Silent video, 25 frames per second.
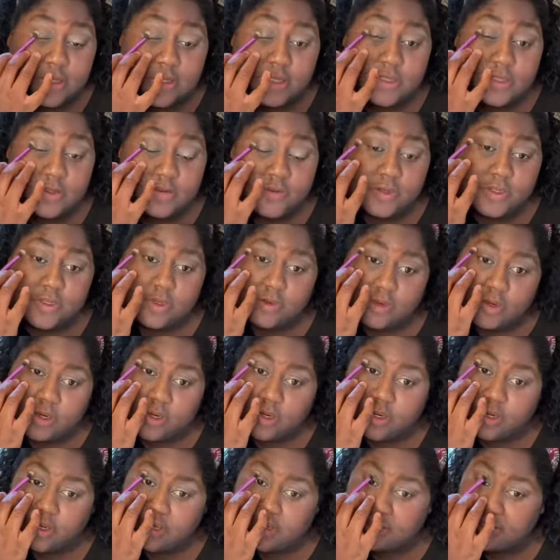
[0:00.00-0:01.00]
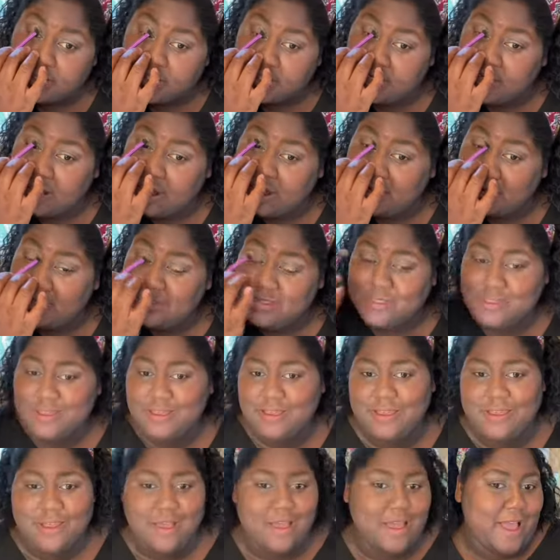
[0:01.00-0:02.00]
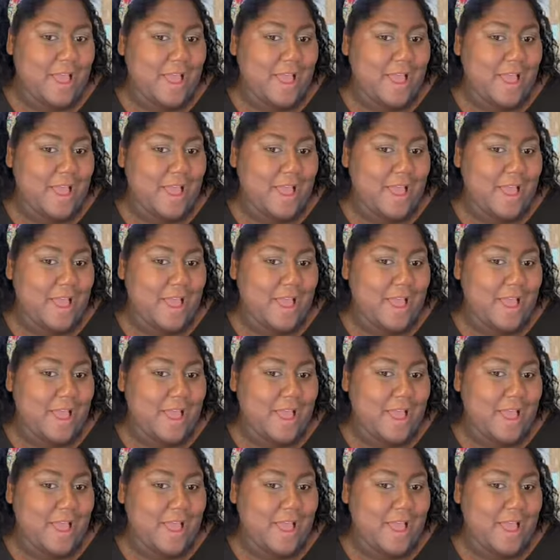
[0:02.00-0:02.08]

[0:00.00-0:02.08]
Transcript: That's really what it is. And honestly,